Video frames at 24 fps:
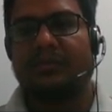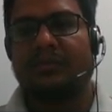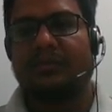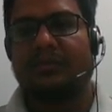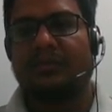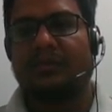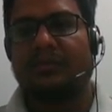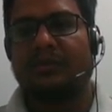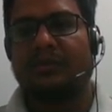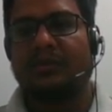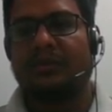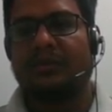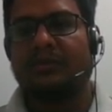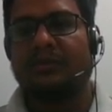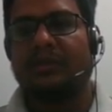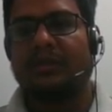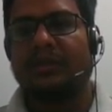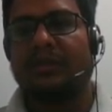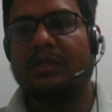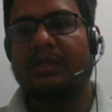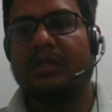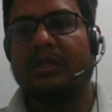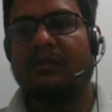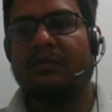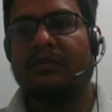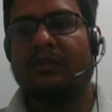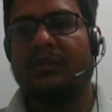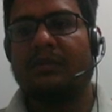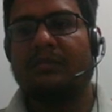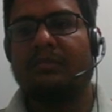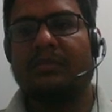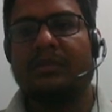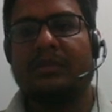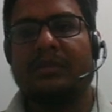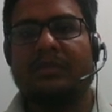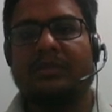So this we can write 1
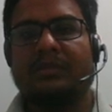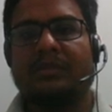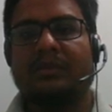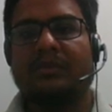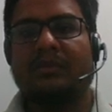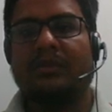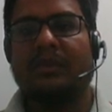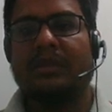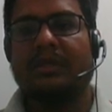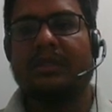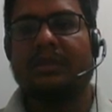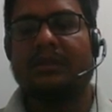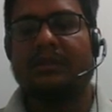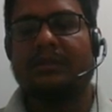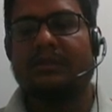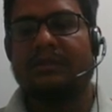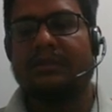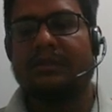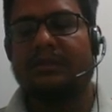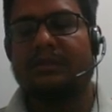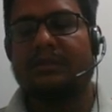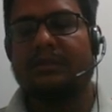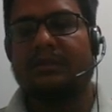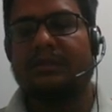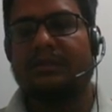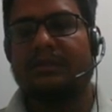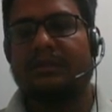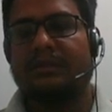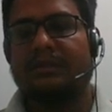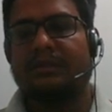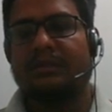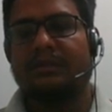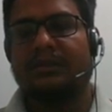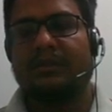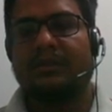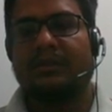plus 0i.
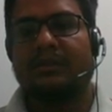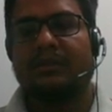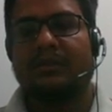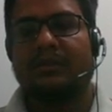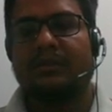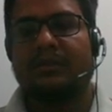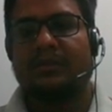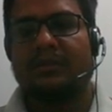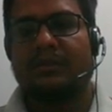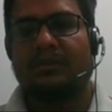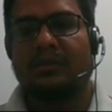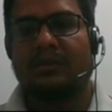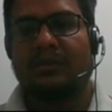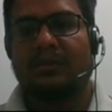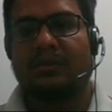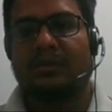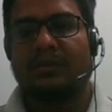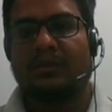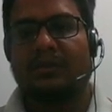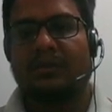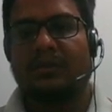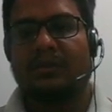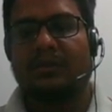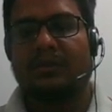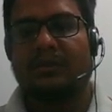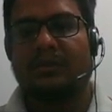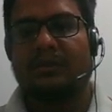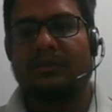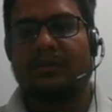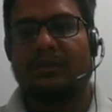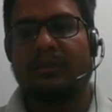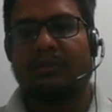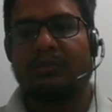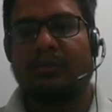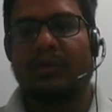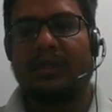So
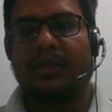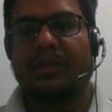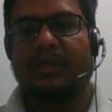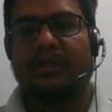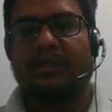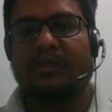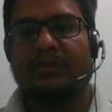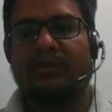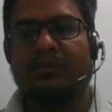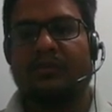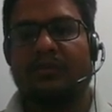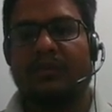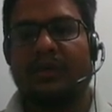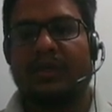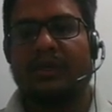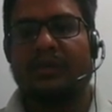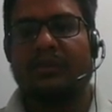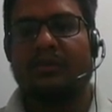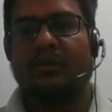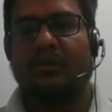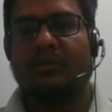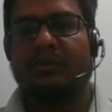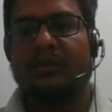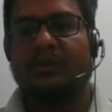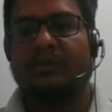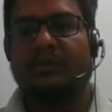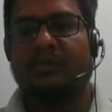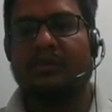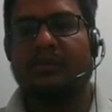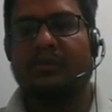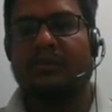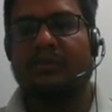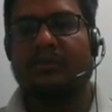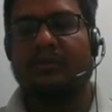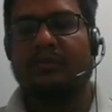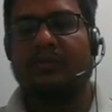the point is 1 comma 0.
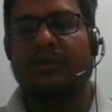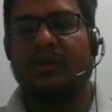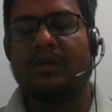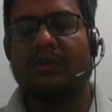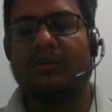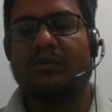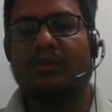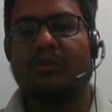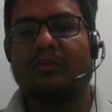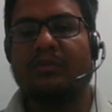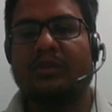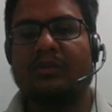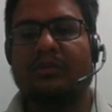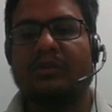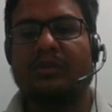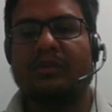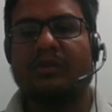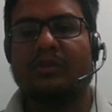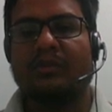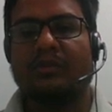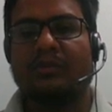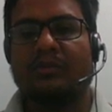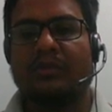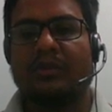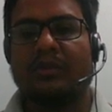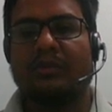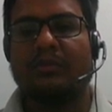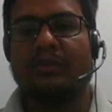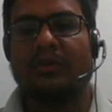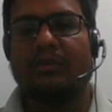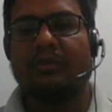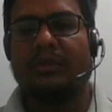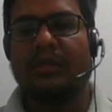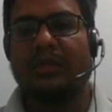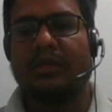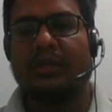So 1 comma 0 it will
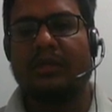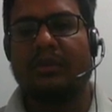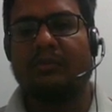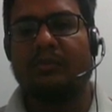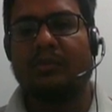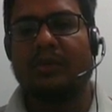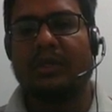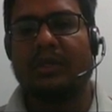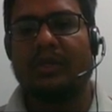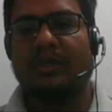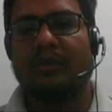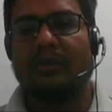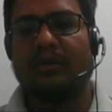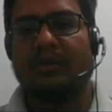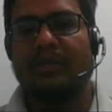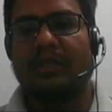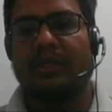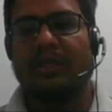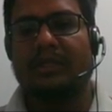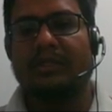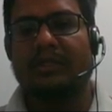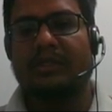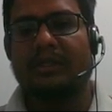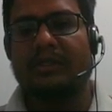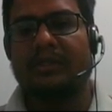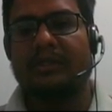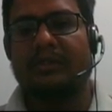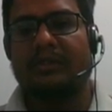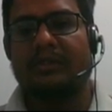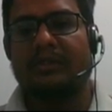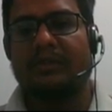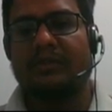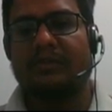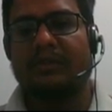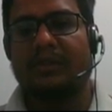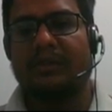be a point on the
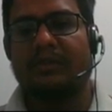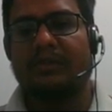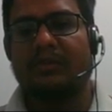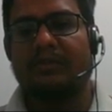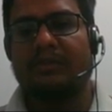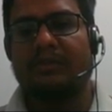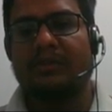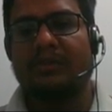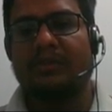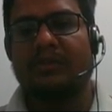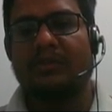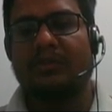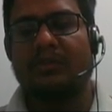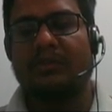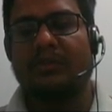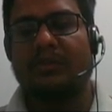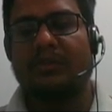x-axis, 1 comma 0.